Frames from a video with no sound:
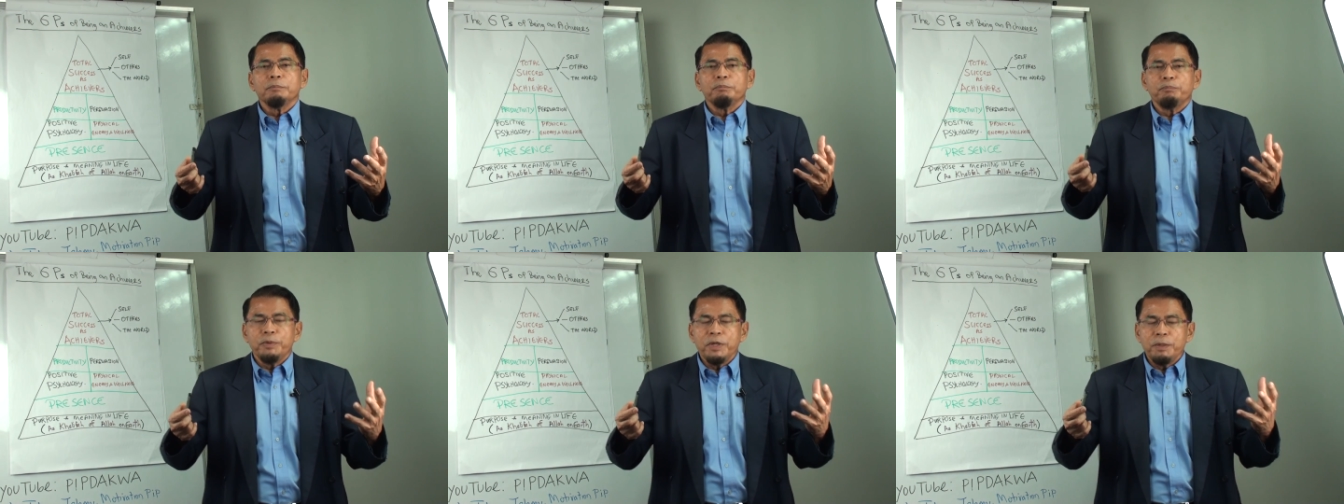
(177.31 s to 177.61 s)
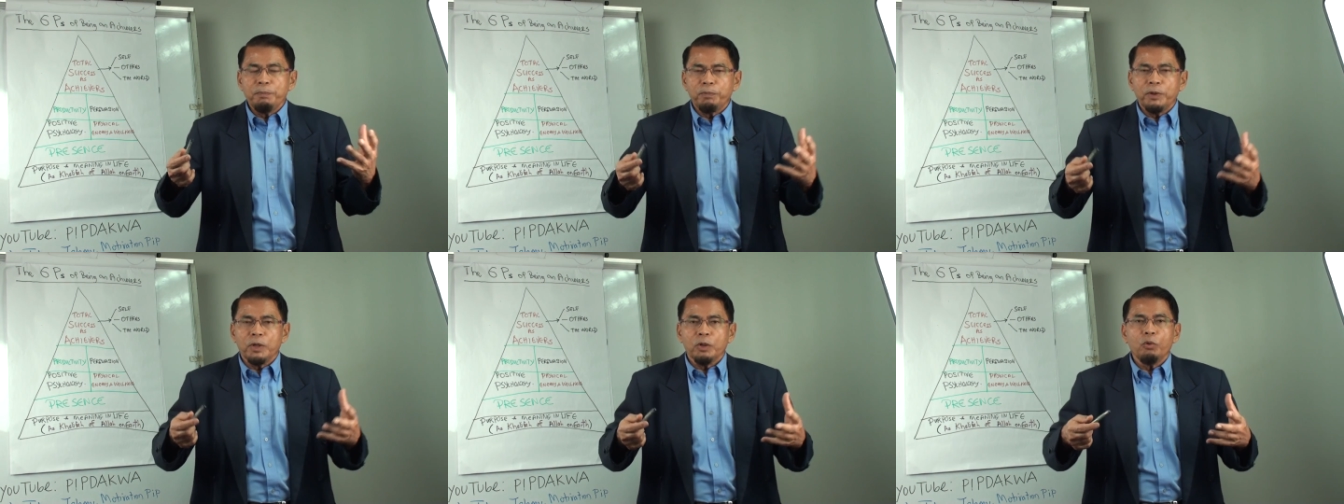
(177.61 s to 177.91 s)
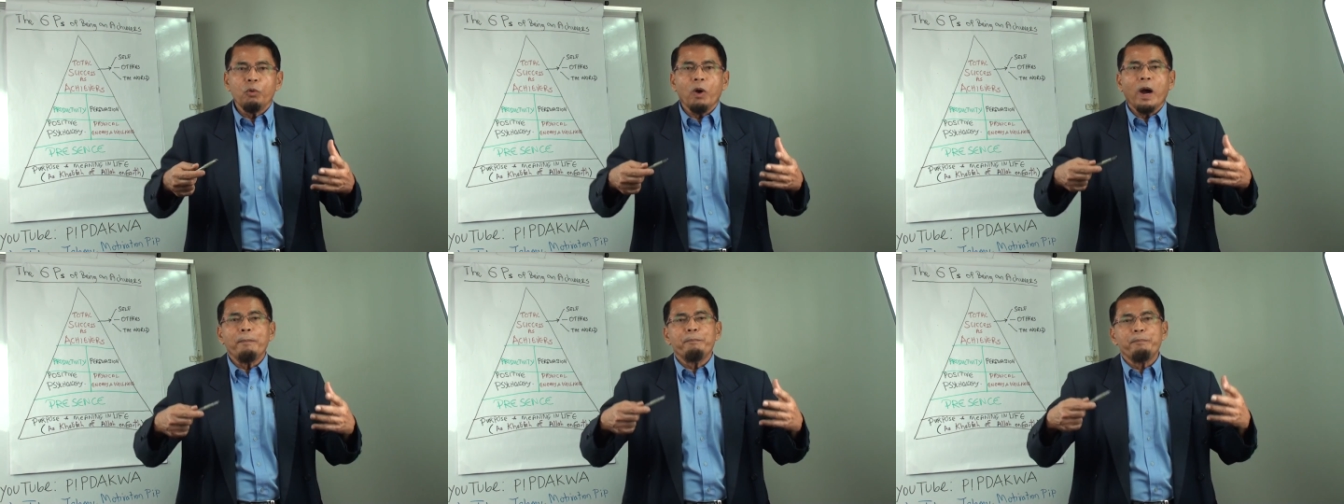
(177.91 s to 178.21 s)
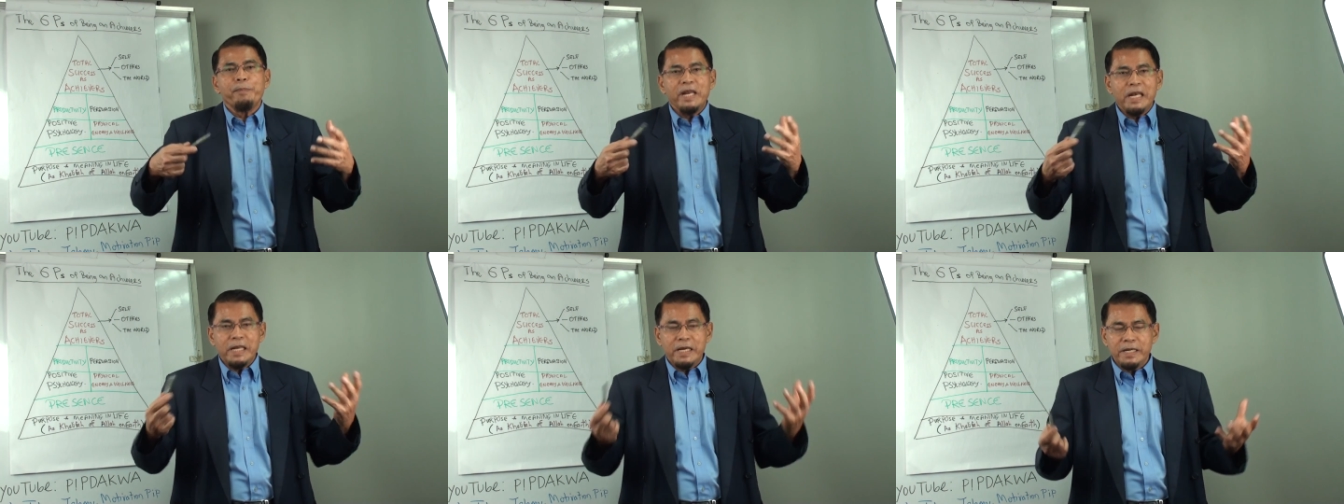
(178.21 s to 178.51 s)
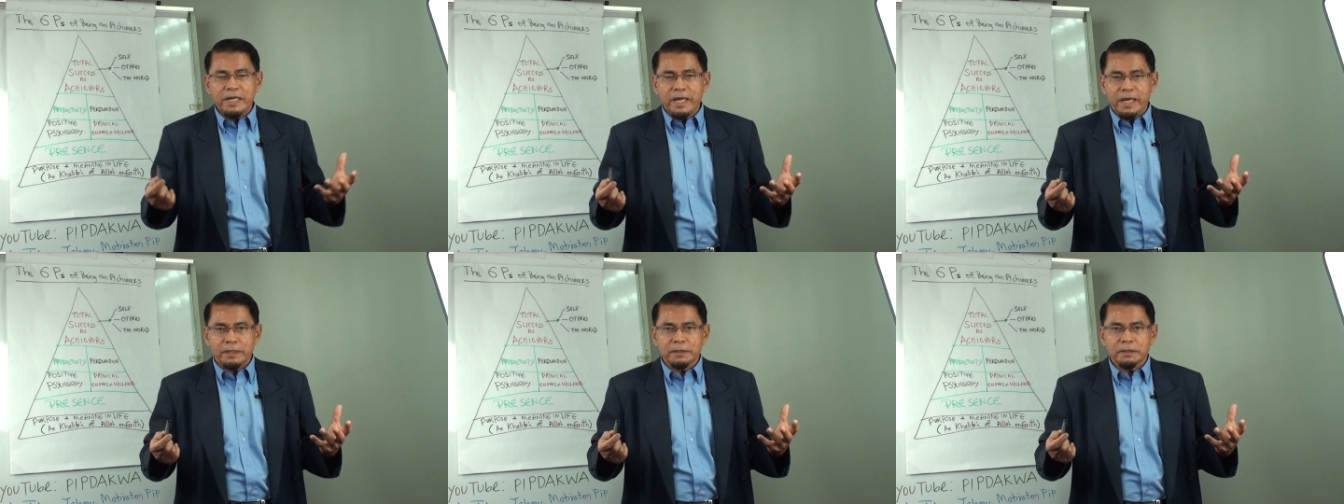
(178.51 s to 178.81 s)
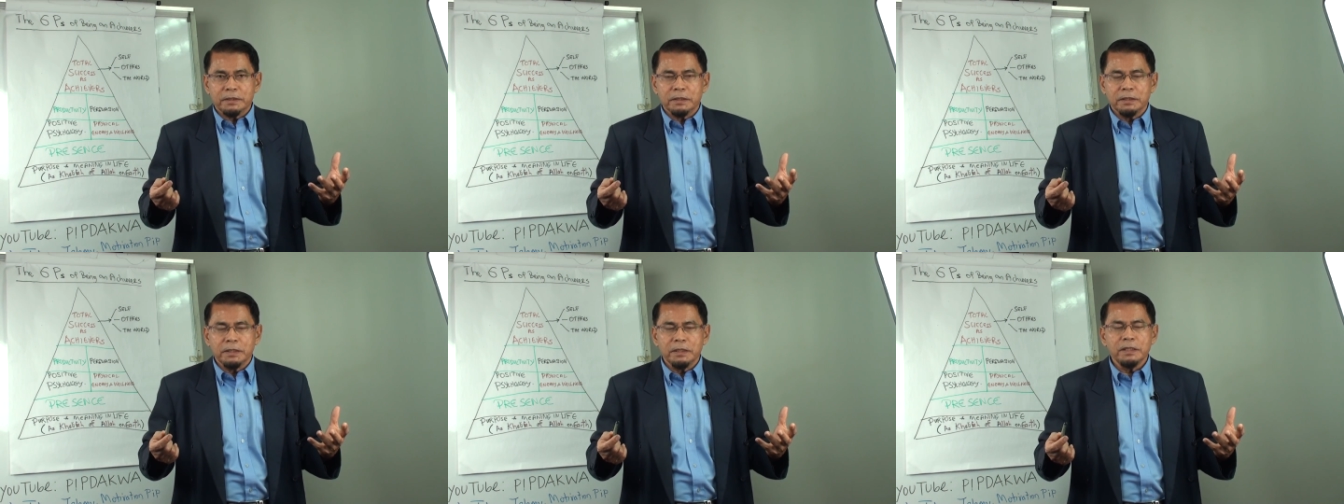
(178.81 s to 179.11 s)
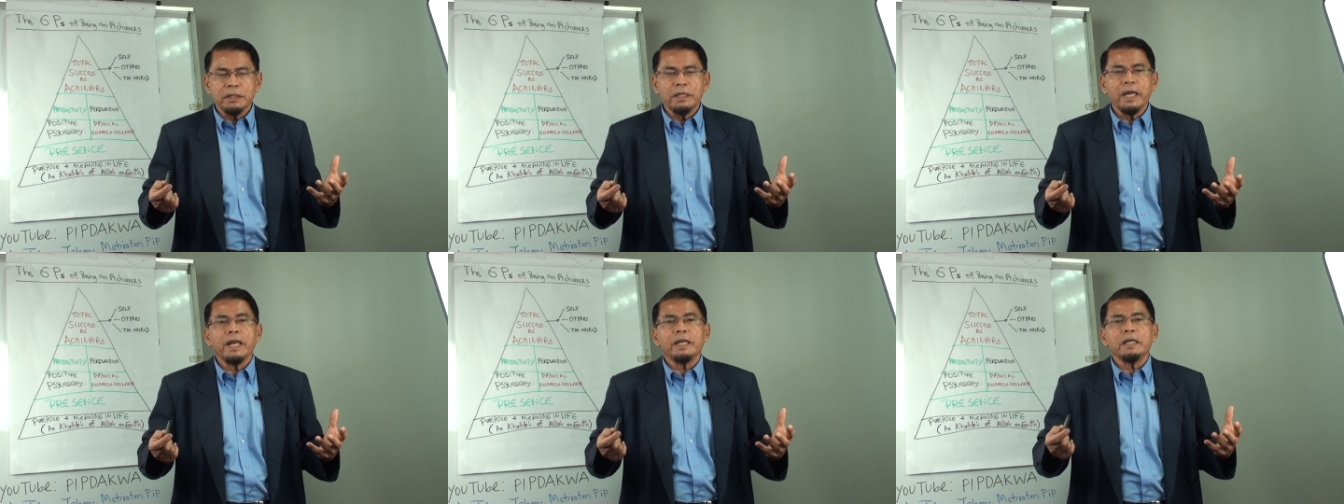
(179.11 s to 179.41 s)
people who are billionaires,
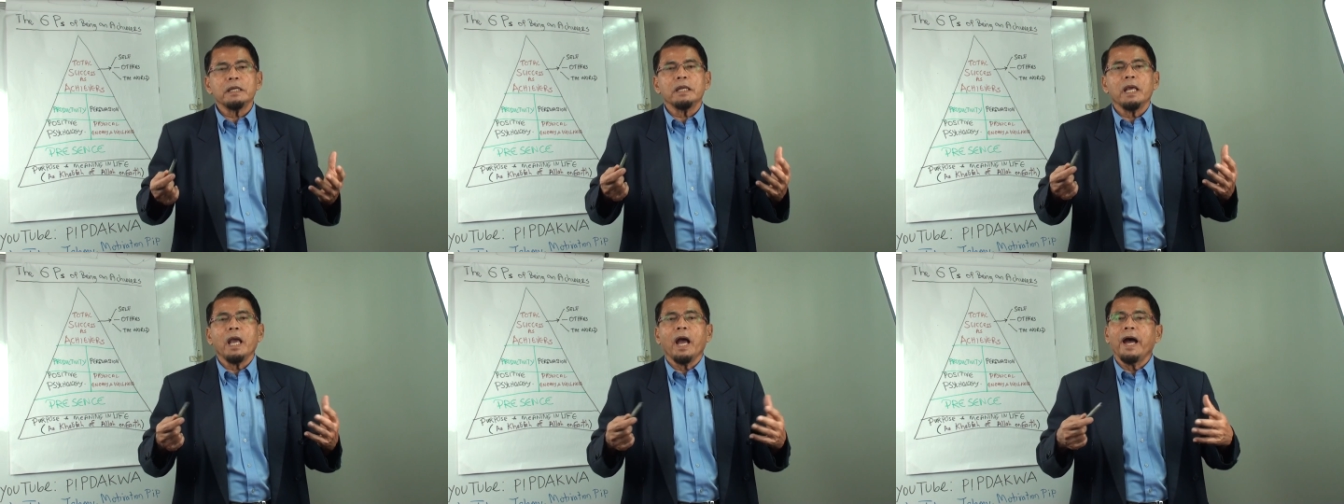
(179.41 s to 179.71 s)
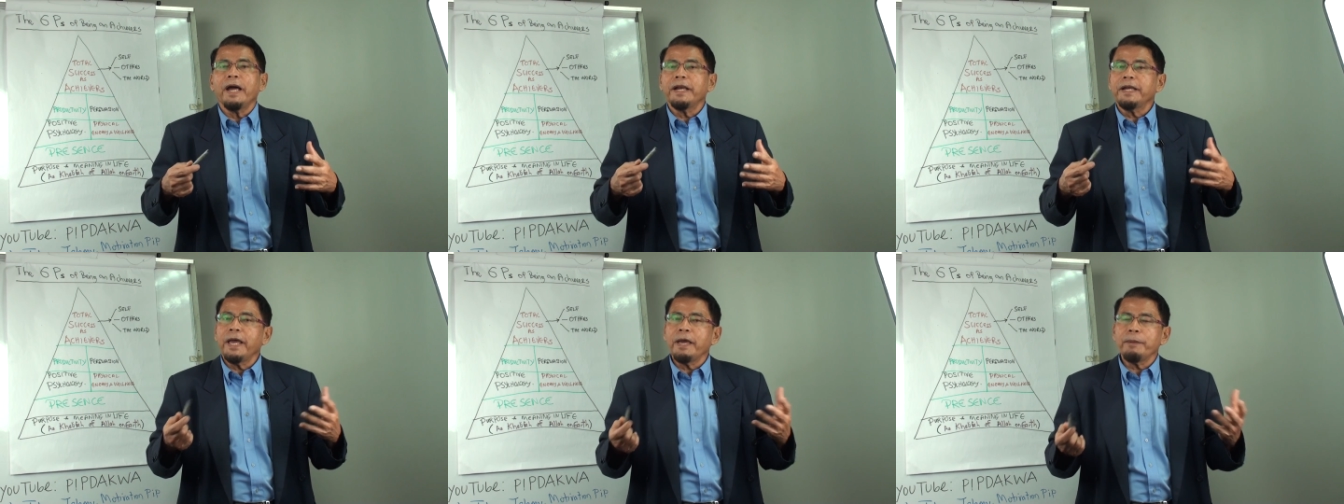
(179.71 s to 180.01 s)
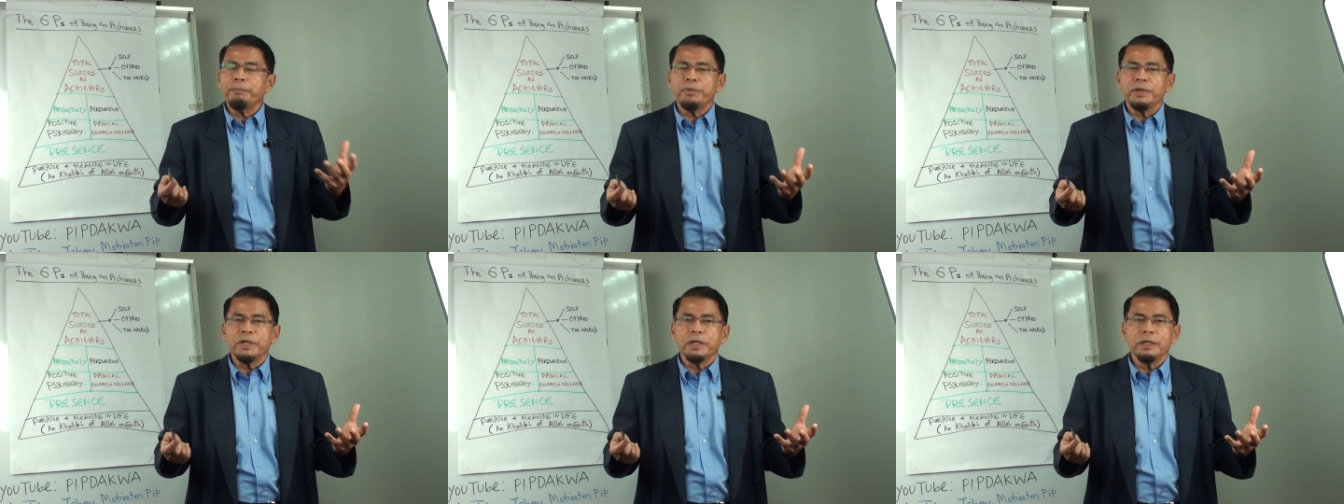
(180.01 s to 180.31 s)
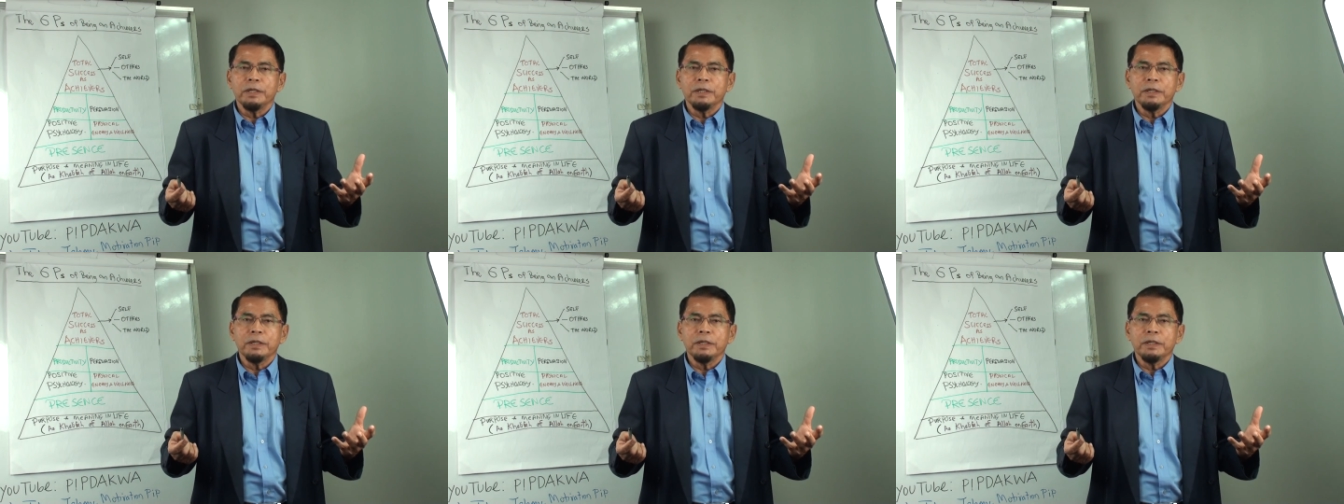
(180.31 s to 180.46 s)
yet they are unhappy.